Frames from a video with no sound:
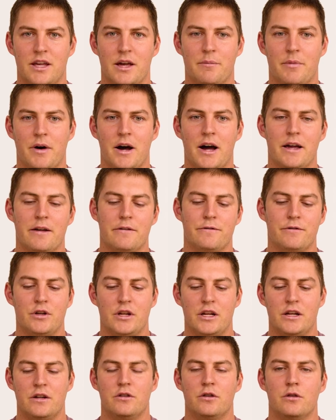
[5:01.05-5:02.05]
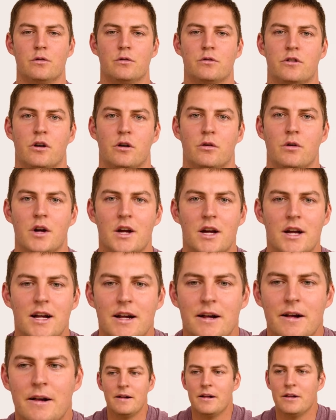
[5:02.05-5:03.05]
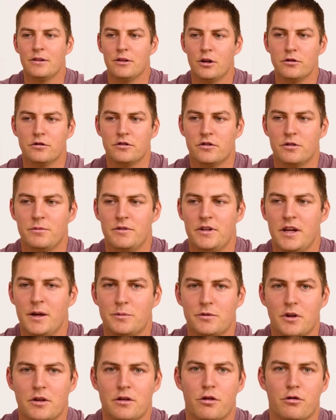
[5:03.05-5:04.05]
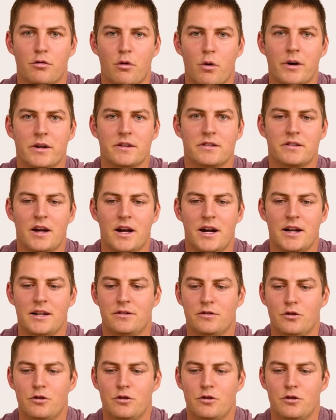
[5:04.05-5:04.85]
get by if you need to. So those are some tips on the throwing side.